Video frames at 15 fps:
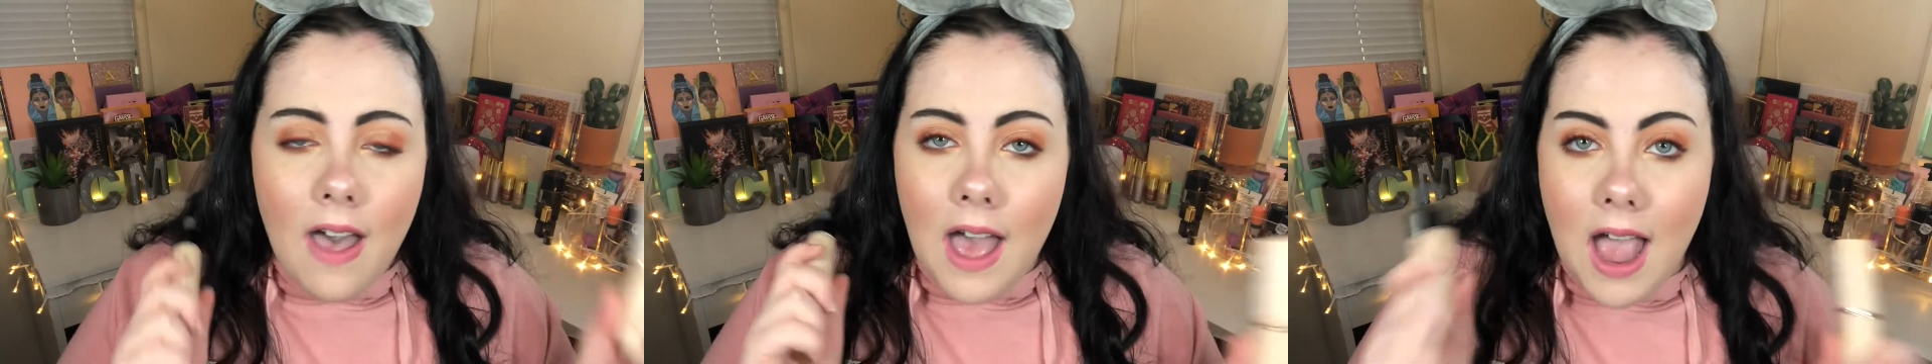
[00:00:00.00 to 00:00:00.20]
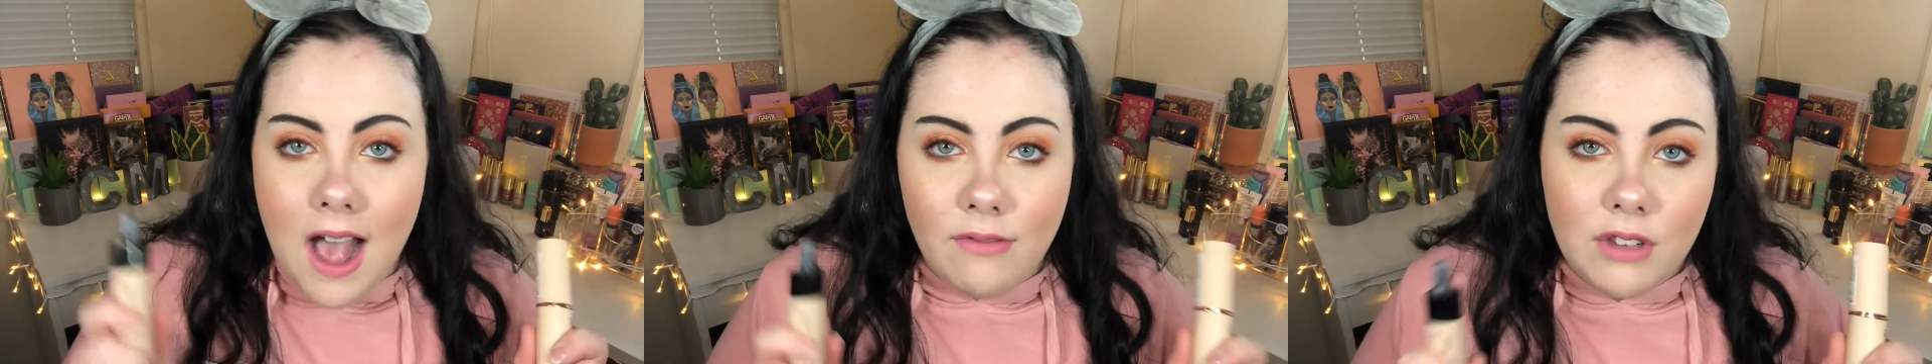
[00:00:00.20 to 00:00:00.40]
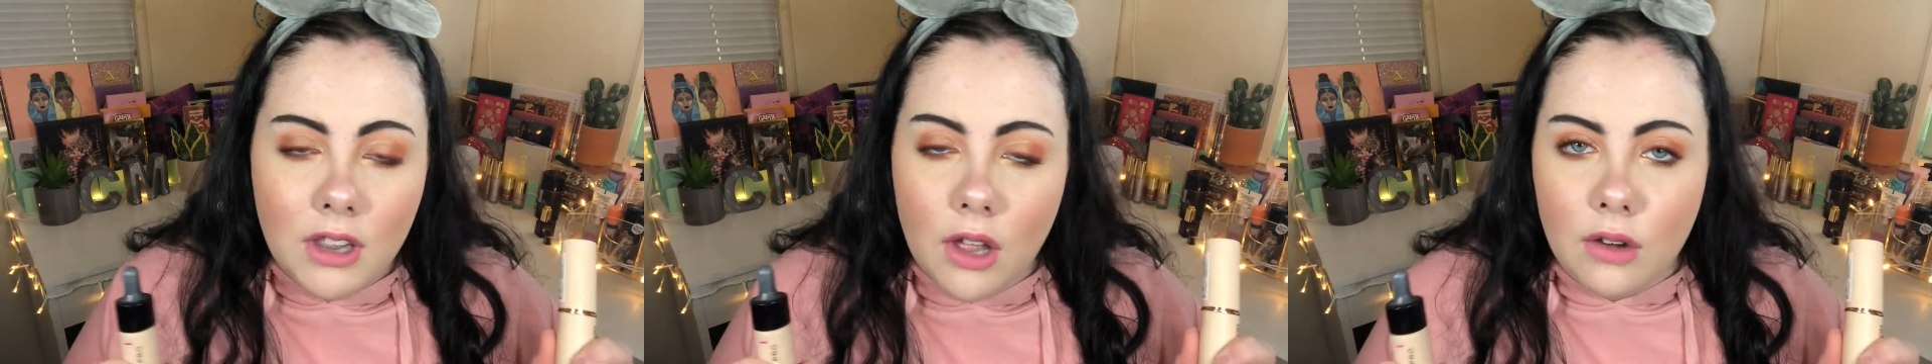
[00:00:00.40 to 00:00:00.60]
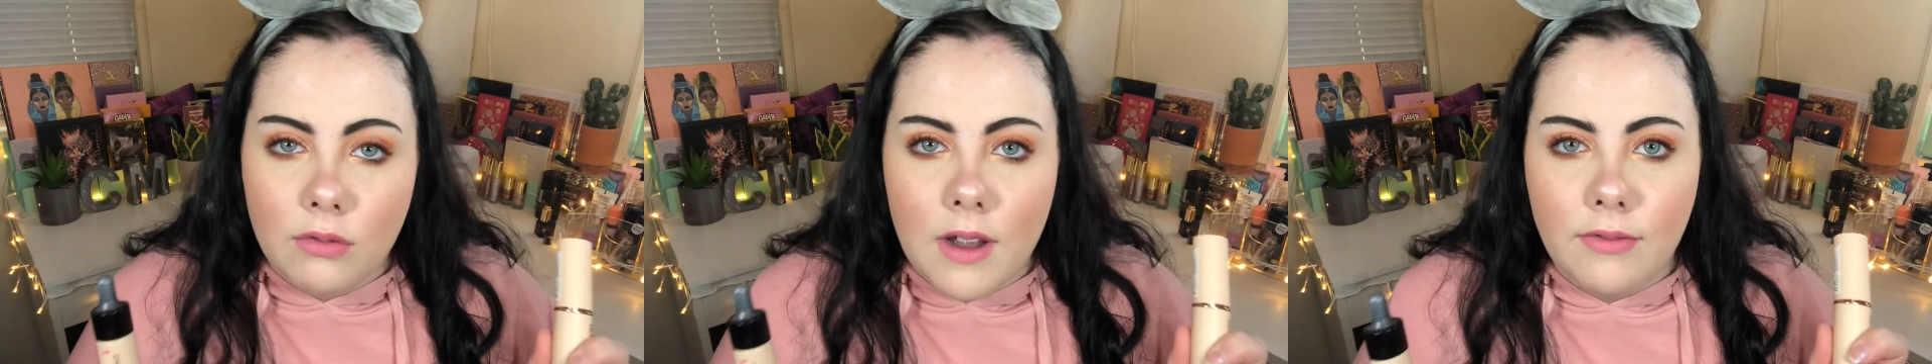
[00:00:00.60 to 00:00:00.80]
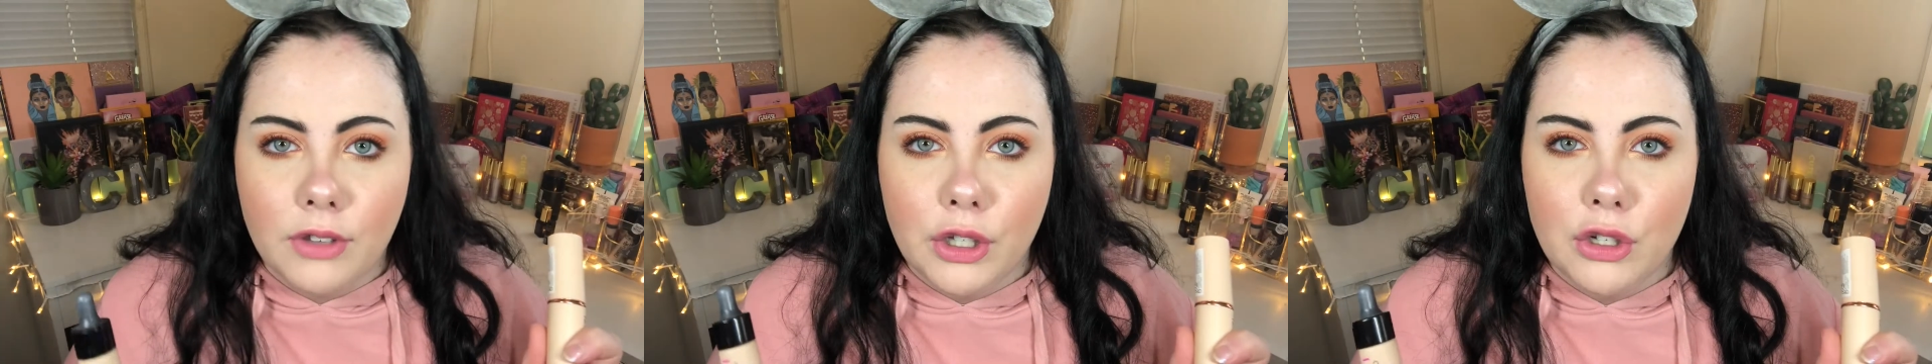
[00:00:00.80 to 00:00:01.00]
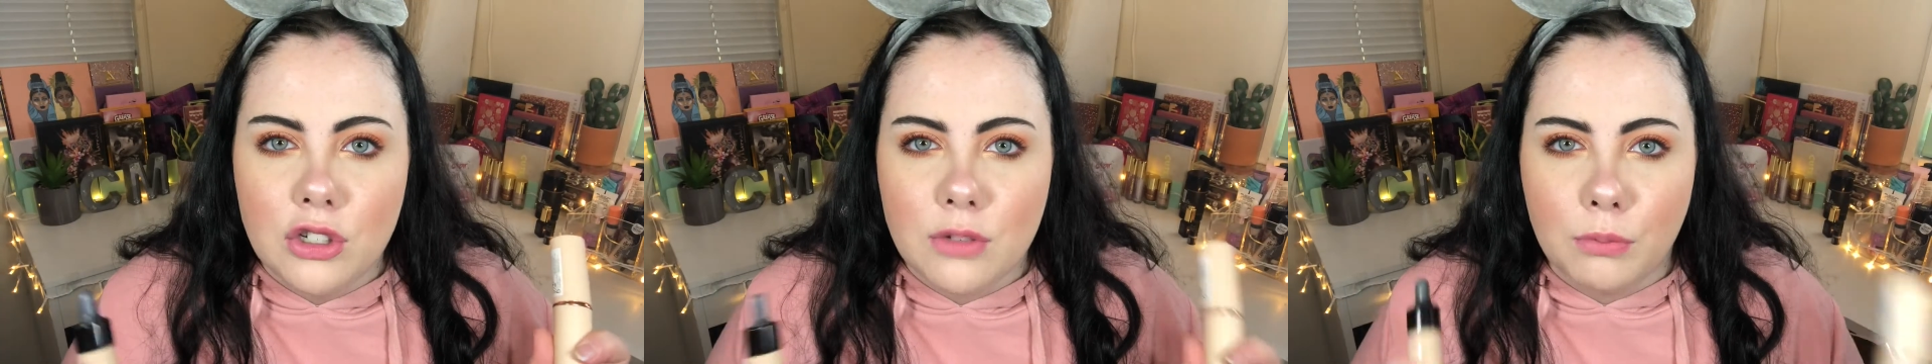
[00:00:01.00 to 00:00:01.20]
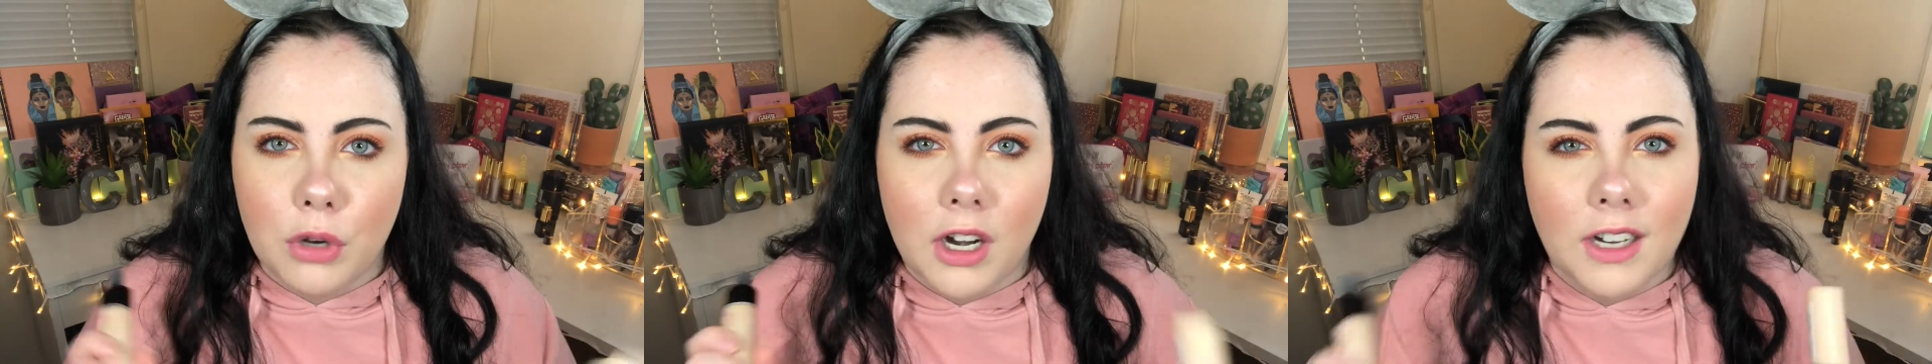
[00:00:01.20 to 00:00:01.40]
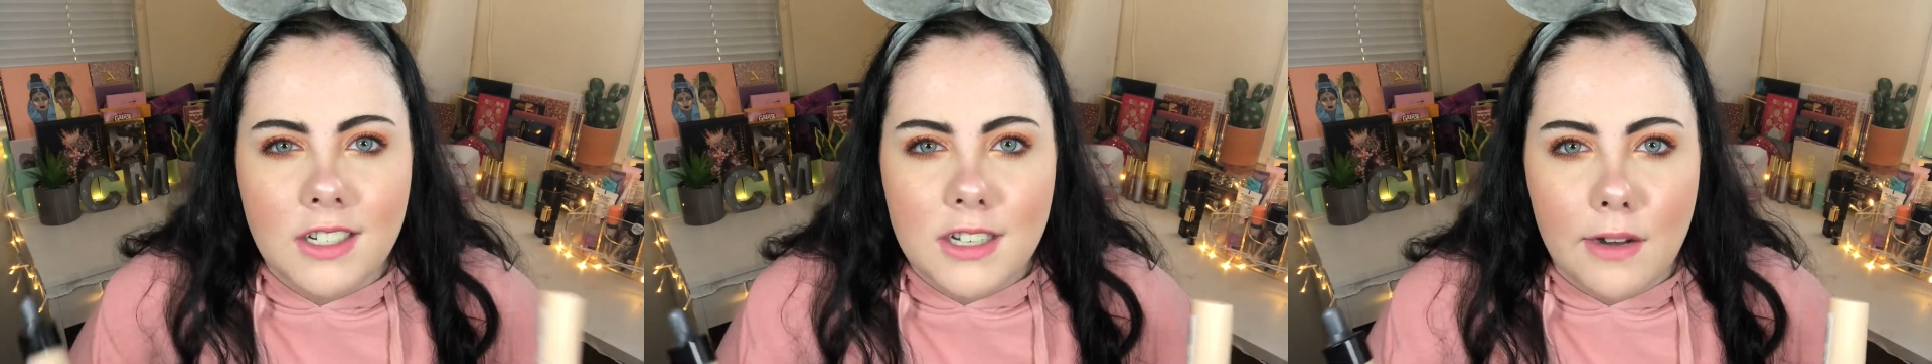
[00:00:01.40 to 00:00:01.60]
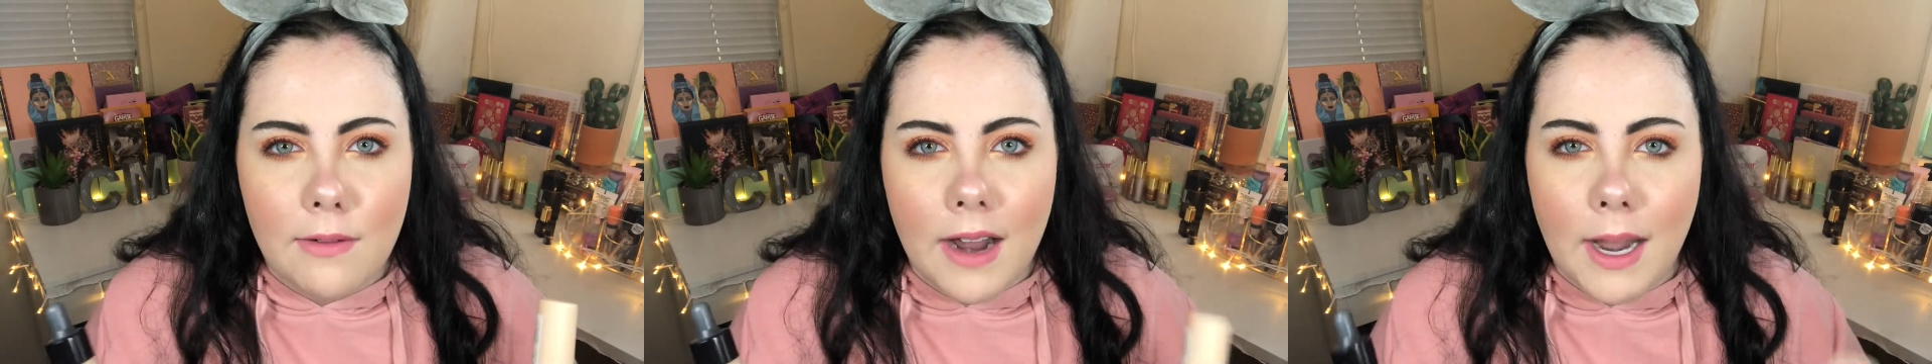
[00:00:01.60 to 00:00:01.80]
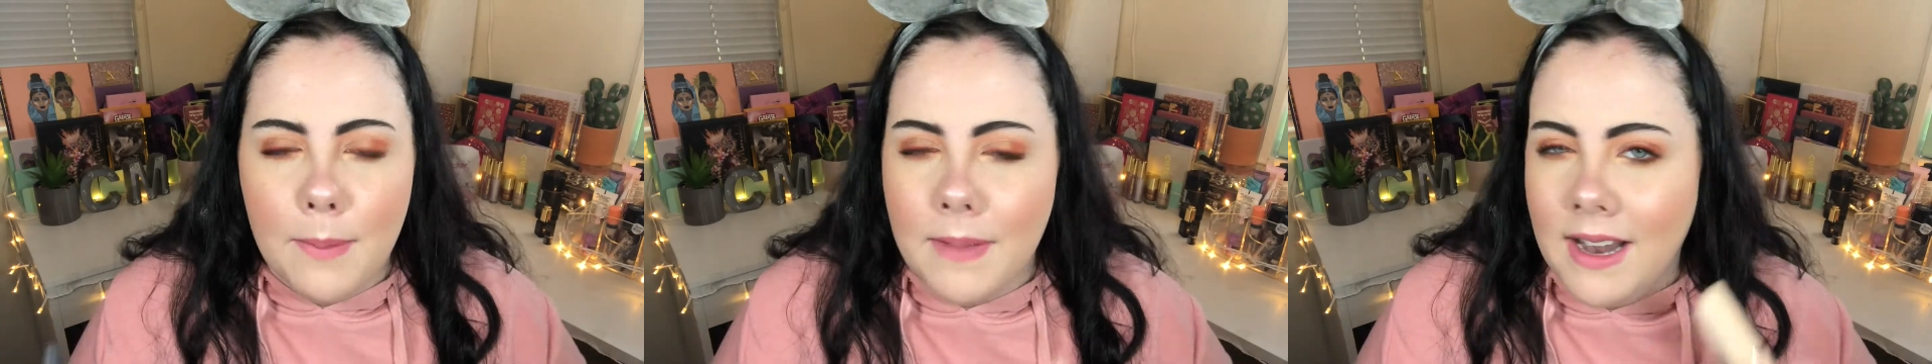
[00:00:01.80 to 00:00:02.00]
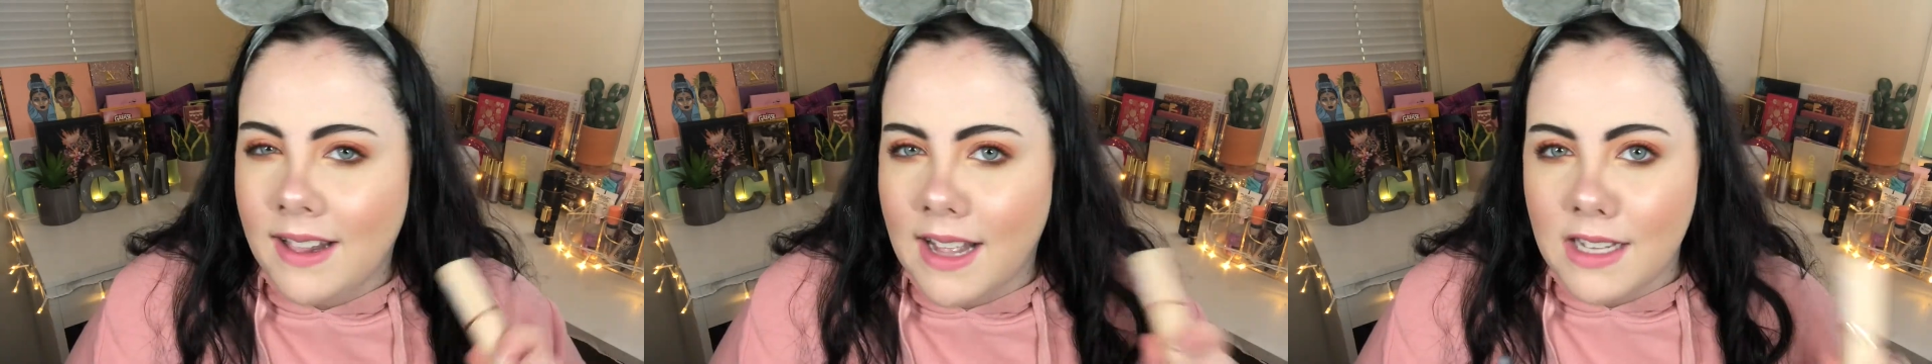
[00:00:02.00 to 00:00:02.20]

I have a lot of Revolution products to recommend.